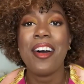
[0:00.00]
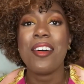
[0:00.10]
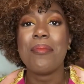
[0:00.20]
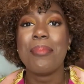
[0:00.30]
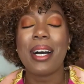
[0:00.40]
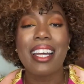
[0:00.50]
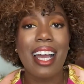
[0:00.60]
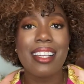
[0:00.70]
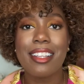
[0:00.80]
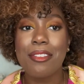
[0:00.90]
But I
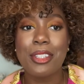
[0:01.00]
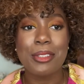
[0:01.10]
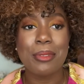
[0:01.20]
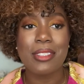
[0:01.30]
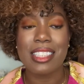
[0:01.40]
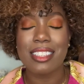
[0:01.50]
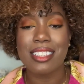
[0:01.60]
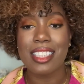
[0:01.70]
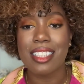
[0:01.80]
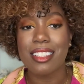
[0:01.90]
love those movies. I just
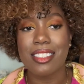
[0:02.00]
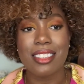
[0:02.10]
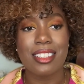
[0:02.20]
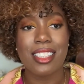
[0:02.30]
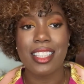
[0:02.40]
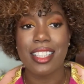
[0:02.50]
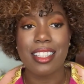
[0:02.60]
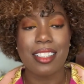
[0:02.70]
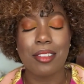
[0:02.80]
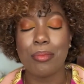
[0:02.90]
think they're just like
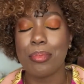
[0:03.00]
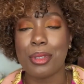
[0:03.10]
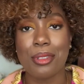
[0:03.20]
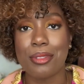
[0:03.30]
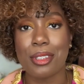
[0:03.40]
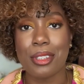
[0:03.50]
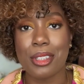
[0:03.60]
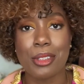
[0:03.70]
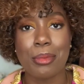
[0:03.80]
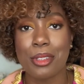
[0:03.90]
beautiful. They're
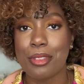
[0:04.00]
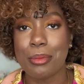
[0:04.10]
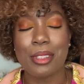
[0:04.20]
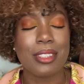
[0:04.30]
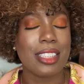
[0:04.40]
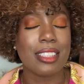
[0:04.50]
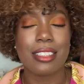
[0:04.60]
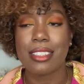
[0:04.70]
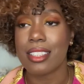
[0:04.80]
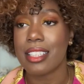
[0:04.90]
just beautiful movies,
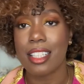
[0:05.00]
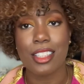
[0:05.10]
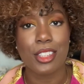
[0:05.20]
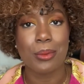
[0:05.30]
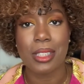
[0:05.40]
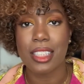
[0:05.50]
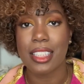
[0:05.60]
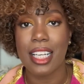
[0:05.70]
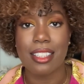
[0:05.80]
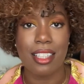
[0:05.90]
good character work.
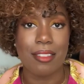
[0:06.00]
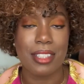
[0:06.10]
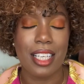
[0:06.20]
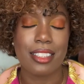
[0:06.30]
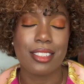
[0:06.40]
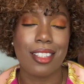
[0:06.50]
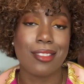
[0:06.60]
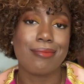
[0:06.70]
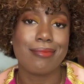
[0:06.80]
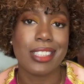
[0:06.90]
I love that. So
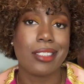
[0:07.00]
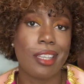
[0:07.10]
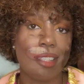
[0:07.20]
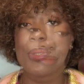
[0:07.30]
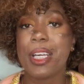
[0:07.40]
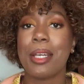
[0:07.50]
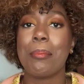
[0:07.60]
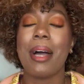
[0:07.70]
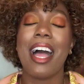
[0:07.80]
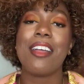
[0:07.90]
next one,
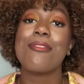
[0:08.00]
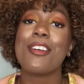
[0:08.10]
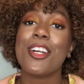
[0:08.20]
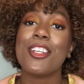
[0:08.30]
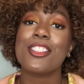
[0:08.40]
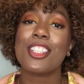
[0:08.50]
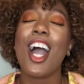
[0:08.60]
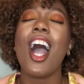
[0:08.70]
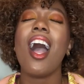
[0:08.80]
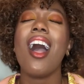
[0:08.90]
my first
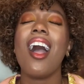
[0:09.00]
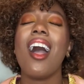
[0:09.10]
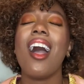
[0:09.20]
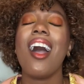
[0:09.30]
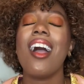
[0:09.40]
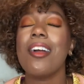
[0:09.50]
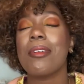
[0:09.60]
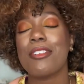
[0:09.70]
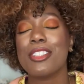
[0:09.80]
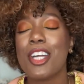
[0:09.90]
car. My
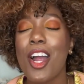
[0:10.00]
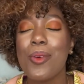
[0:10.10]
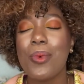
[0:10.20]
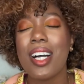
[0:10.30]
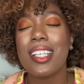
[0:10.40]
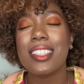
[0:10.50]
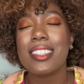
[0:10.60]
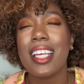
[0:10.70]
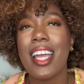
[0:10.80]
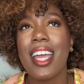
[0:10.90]
first car was
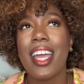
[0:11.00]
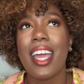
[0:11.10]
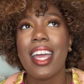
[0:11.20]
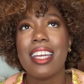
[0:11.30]
an